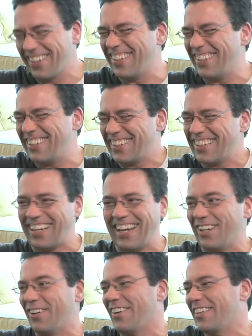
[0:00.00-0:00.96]

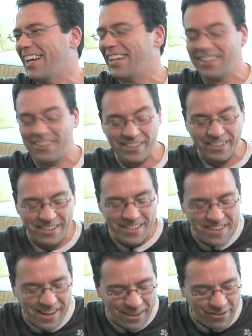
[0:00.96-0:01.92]
Can't hurt. Can it? Look at
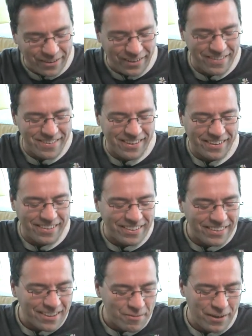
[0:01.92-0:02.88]
these socks, for God's sakes. I
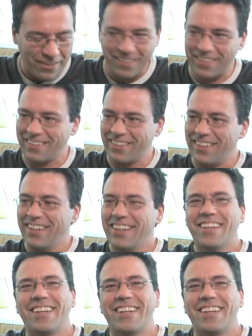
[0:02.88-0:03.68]
think that's better.